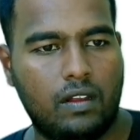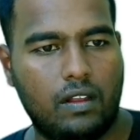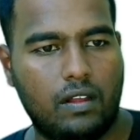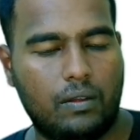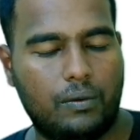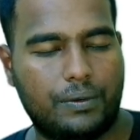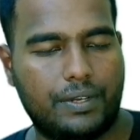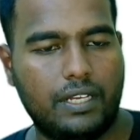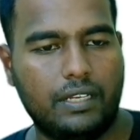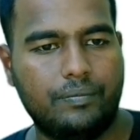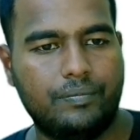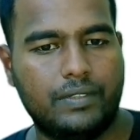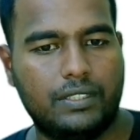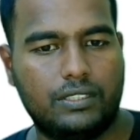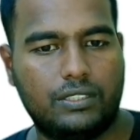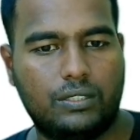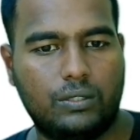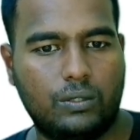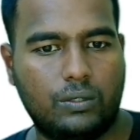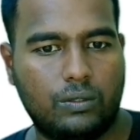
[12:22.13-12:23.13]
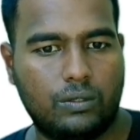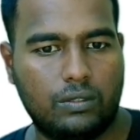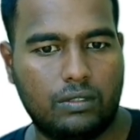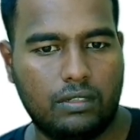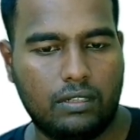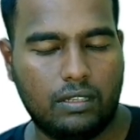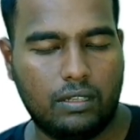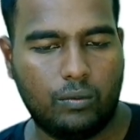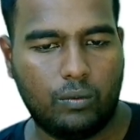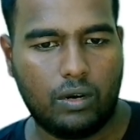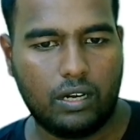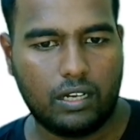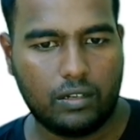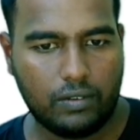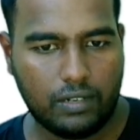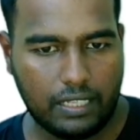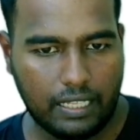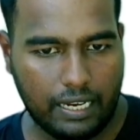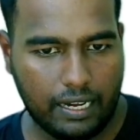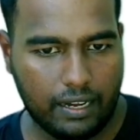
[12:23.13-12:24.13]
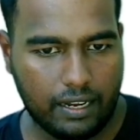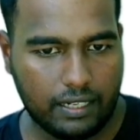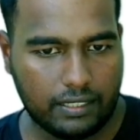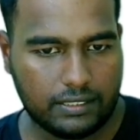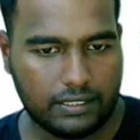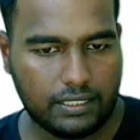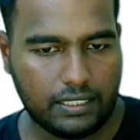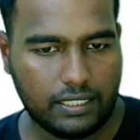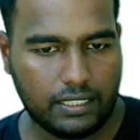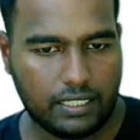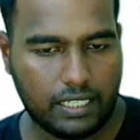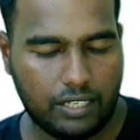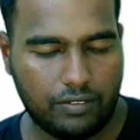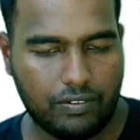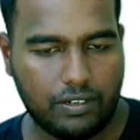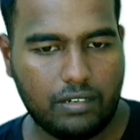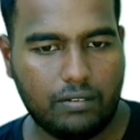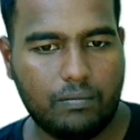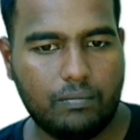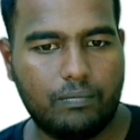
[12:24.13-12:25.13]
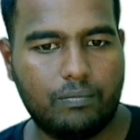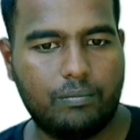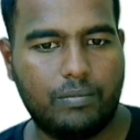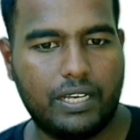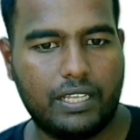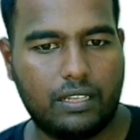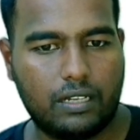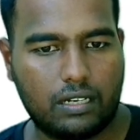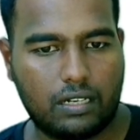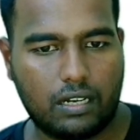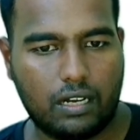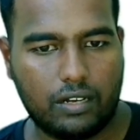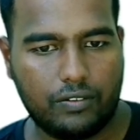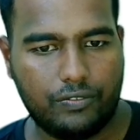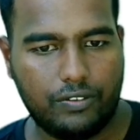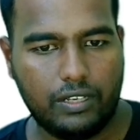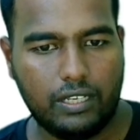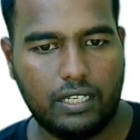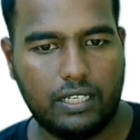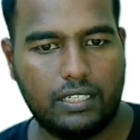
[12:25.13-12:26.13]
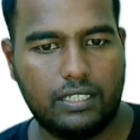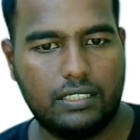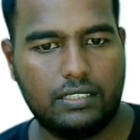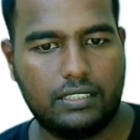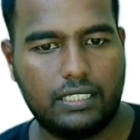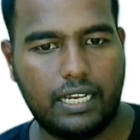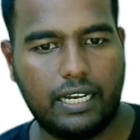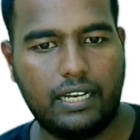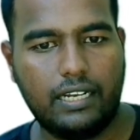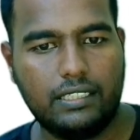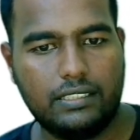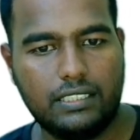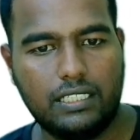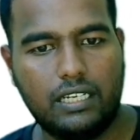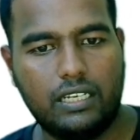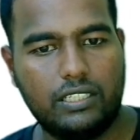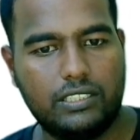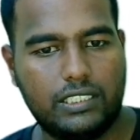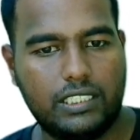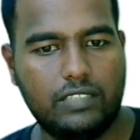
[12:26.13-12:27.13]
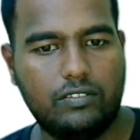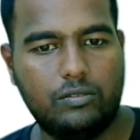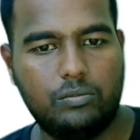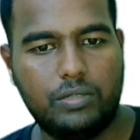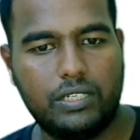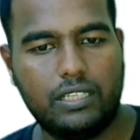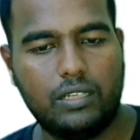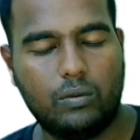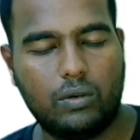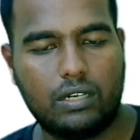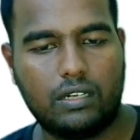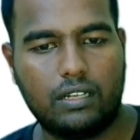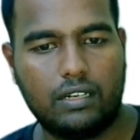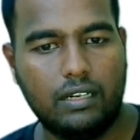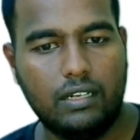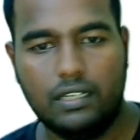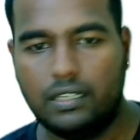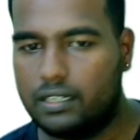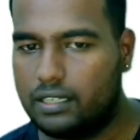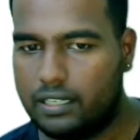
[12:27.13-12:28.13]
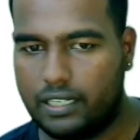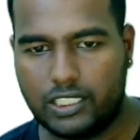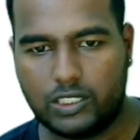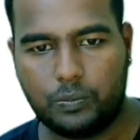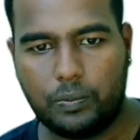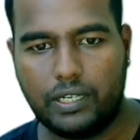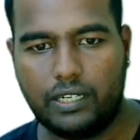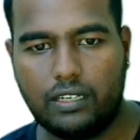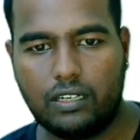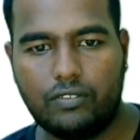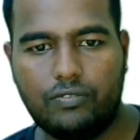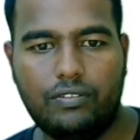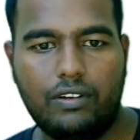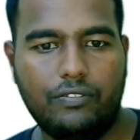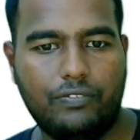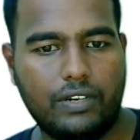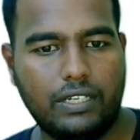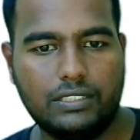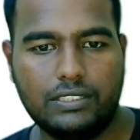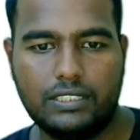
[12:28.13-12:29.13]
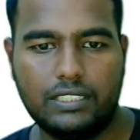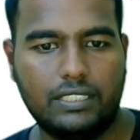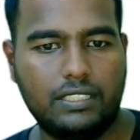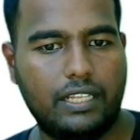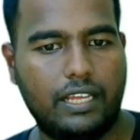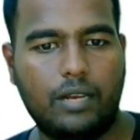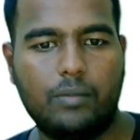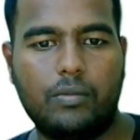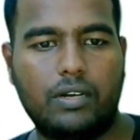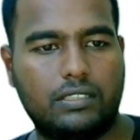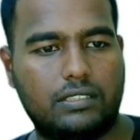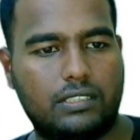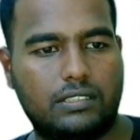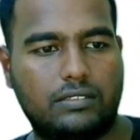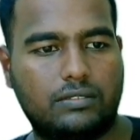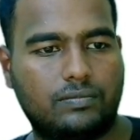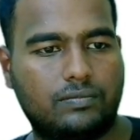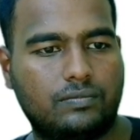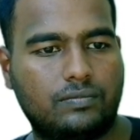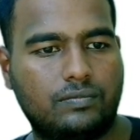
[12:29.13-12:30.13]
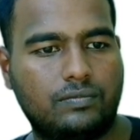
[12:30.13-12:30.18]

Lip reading: Okay, so whatever the energy given by the coffee is the energy received by the water, despite of difference in their masses.